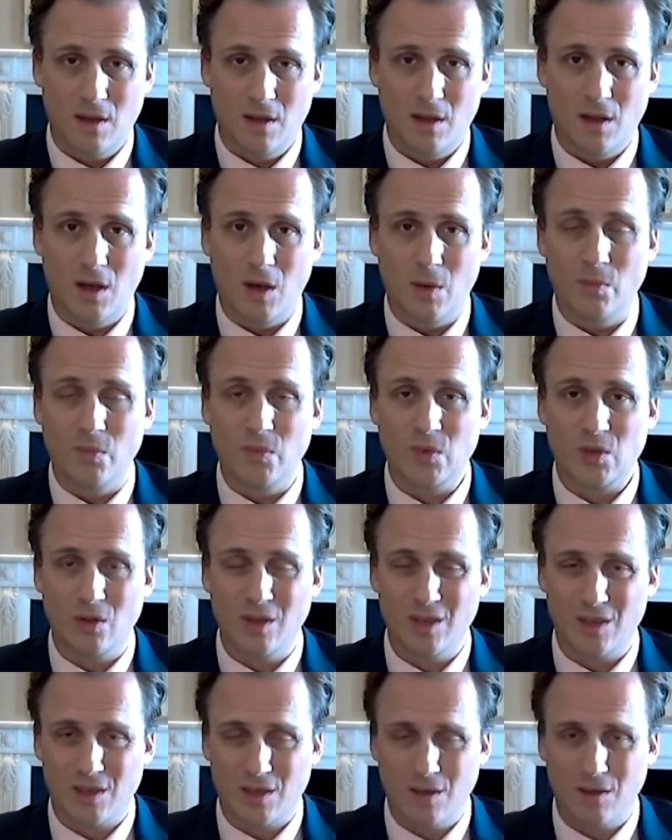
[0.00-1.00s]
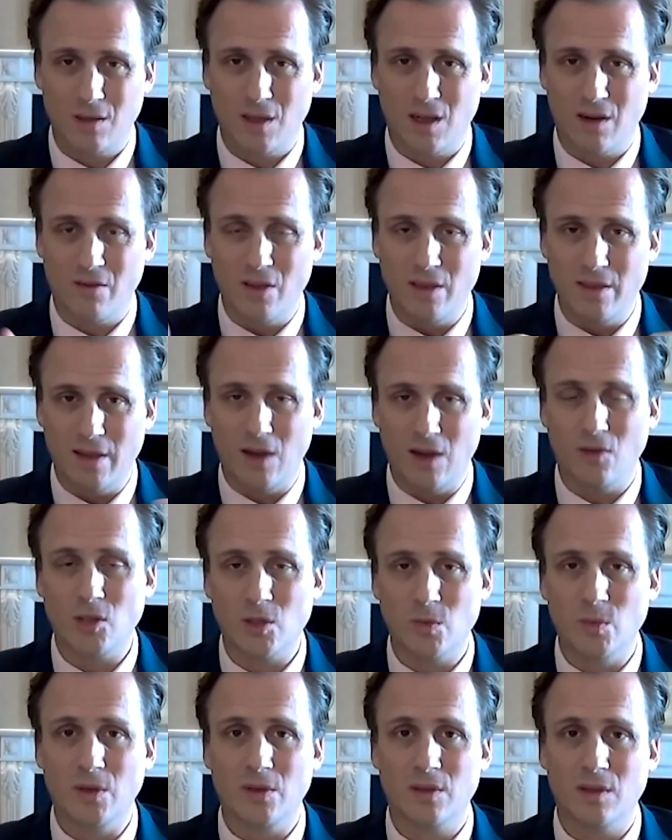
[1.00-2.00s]
So there's still a lot of
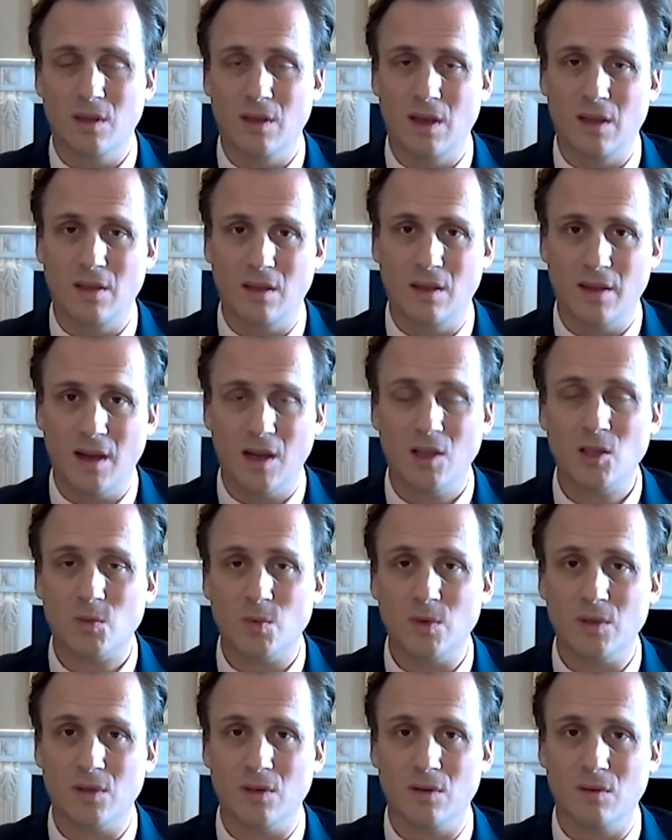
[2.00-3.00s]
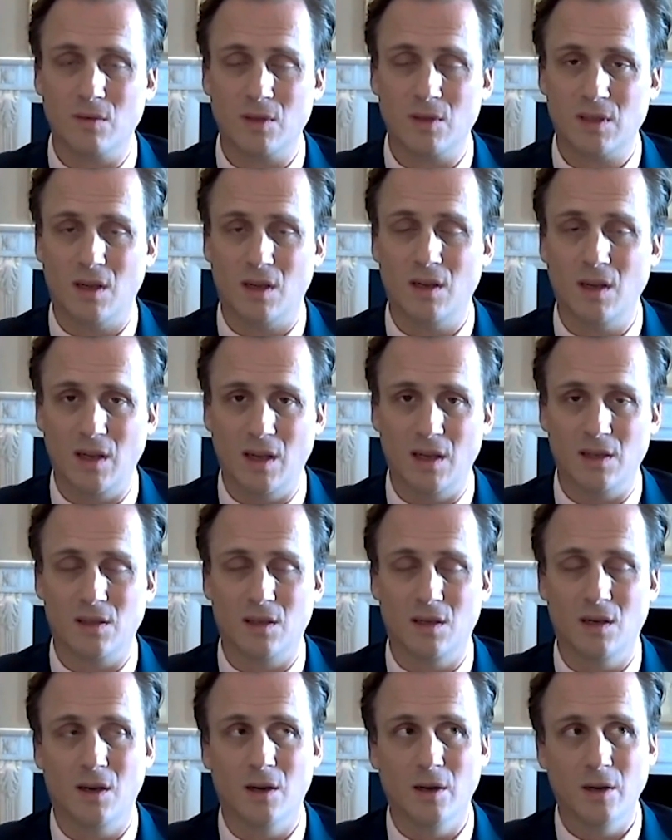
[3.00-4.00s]
announcements, and the announcements are stunning as
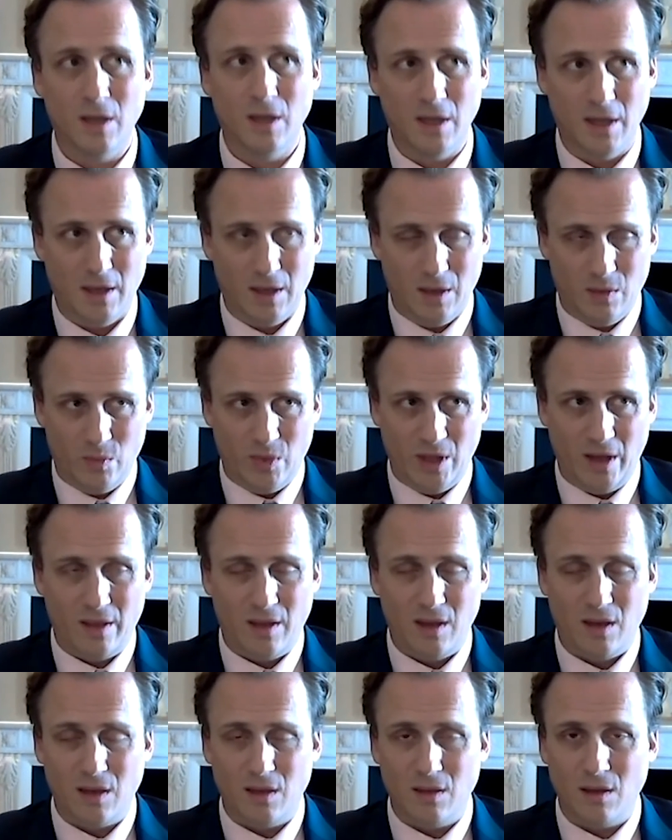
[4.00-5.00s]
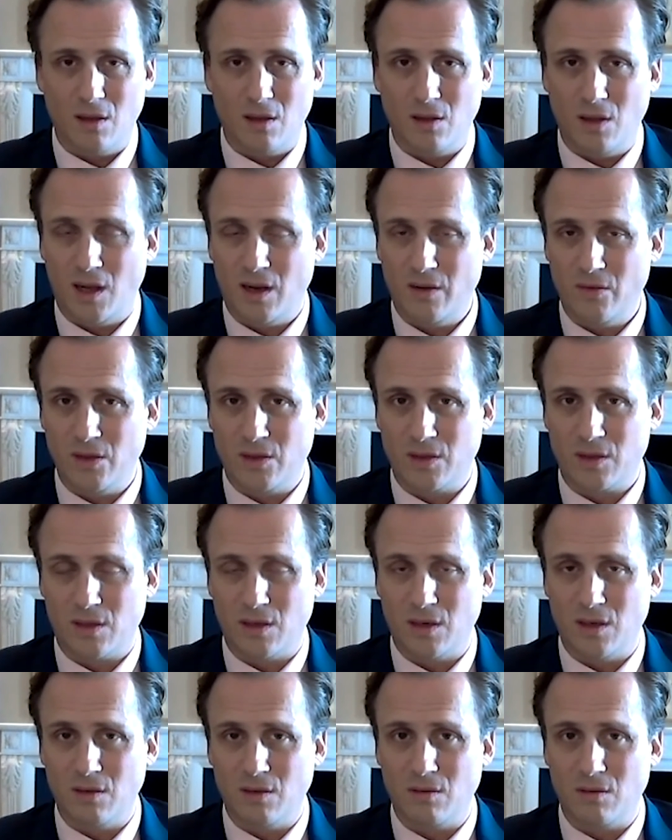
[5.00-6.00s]
they are. But I think a lot of it's
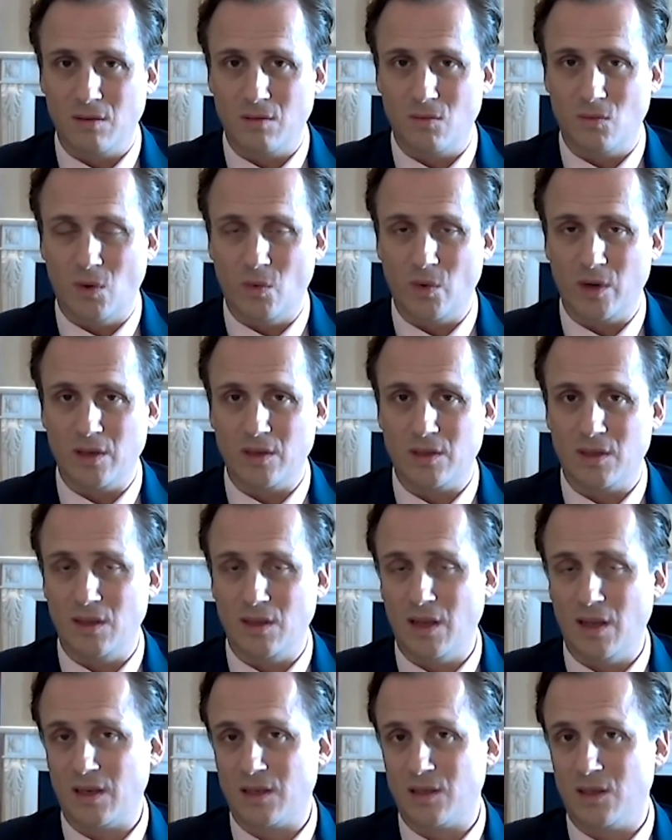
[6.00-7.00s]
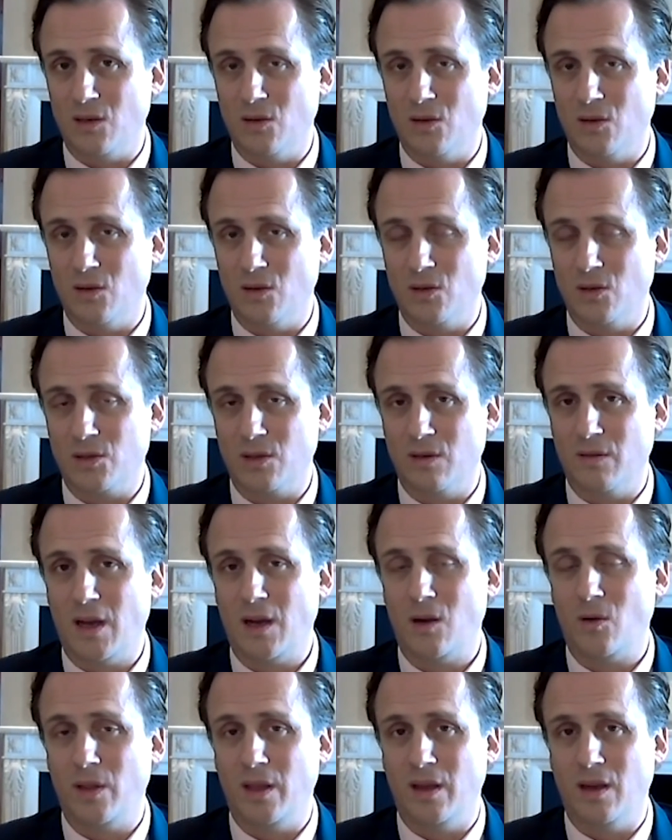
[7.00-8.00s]
what we're going to see next year is sort of how are
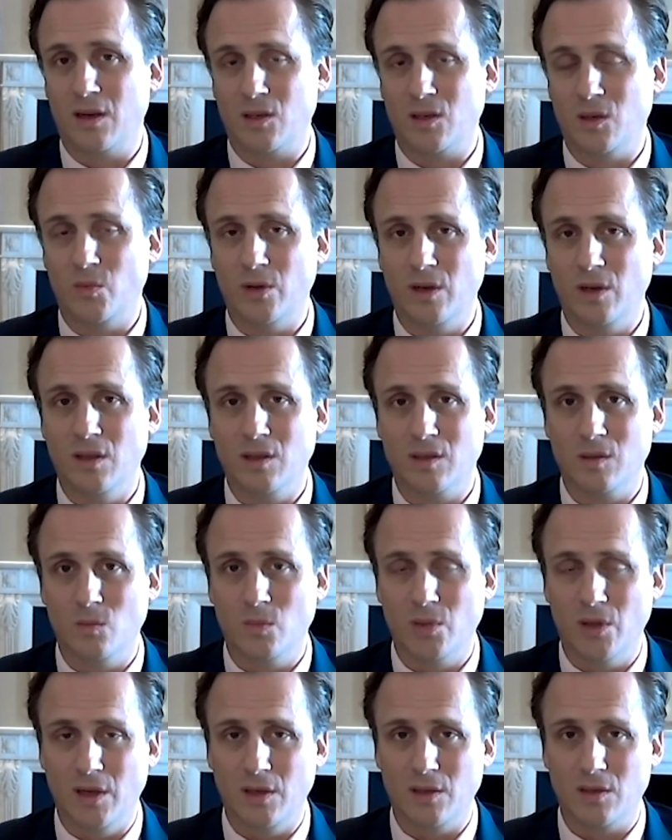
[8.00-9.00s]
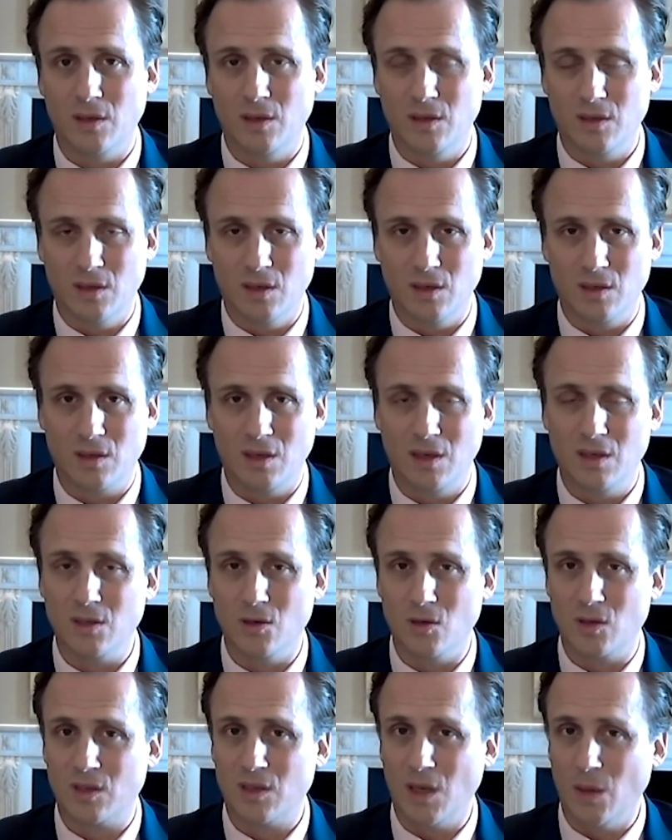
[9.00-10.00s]
they actually putting this in place? Is
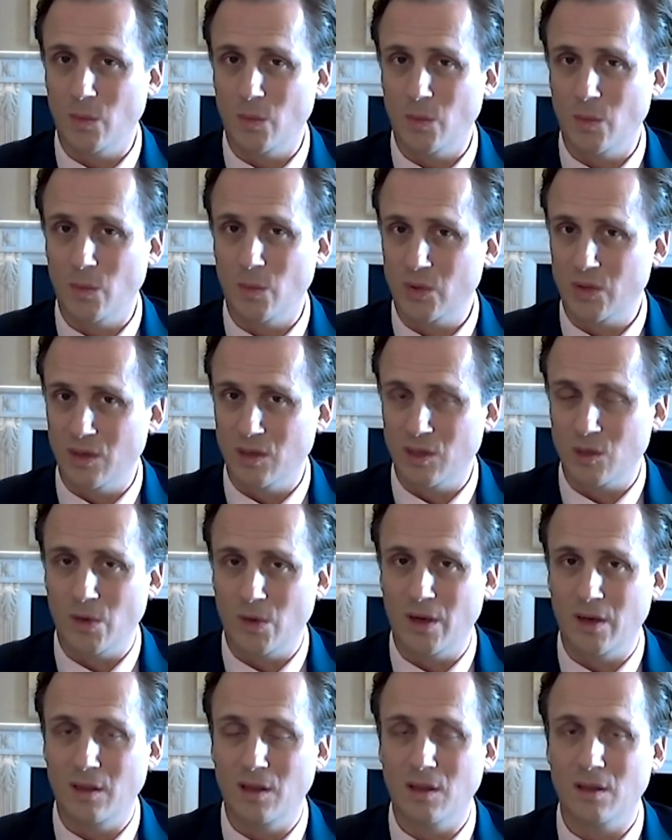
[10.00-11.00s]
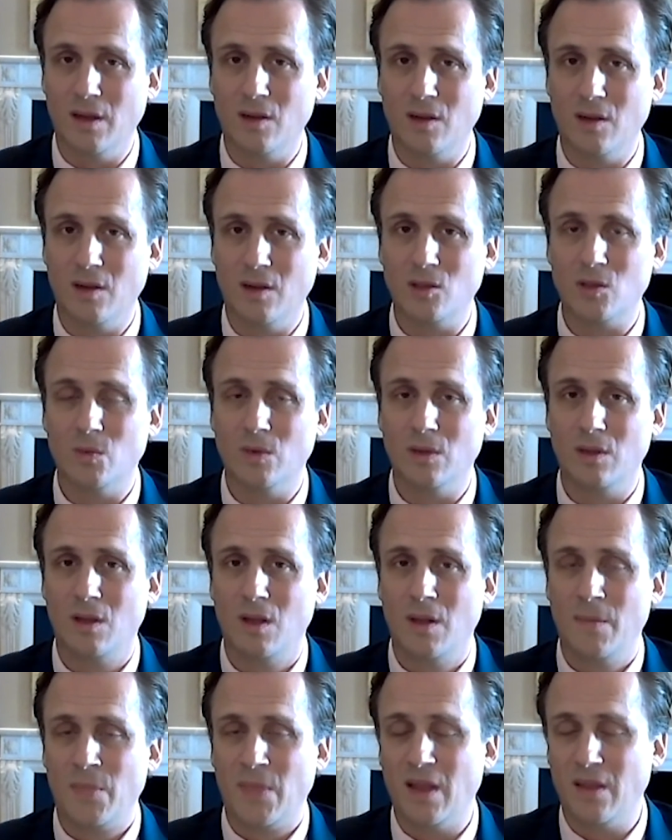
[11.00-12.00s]
there substance behind the announcement? I
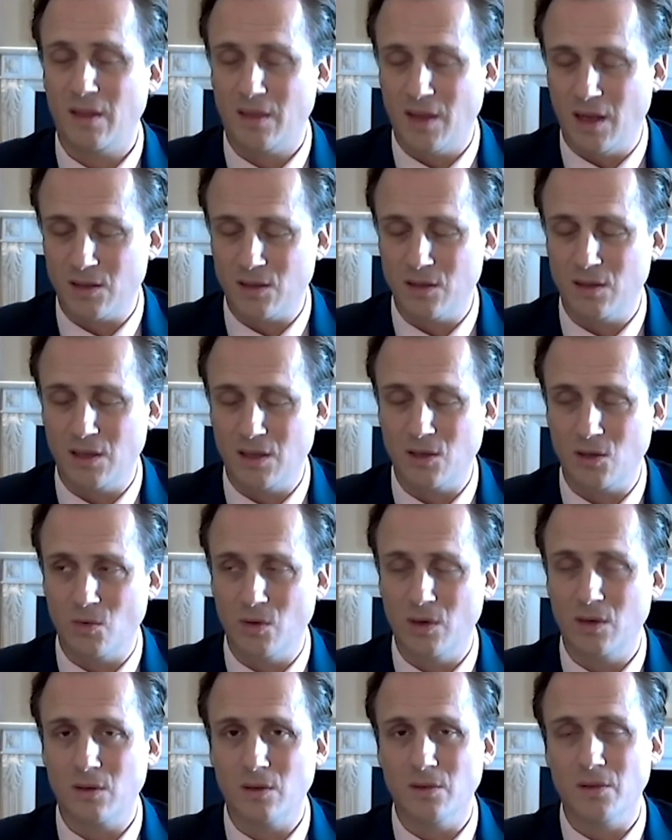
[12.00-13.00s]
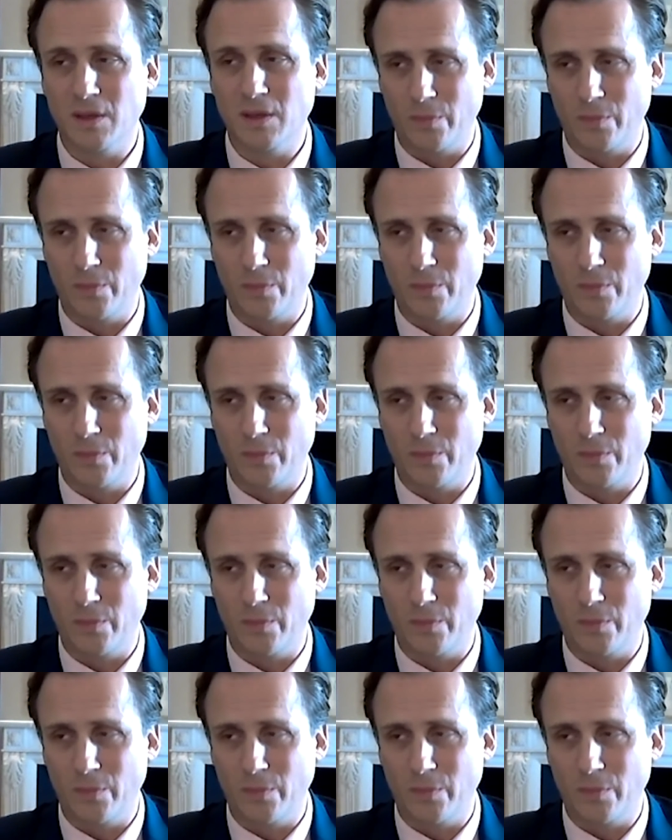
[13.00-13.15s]
think that's a critical thing.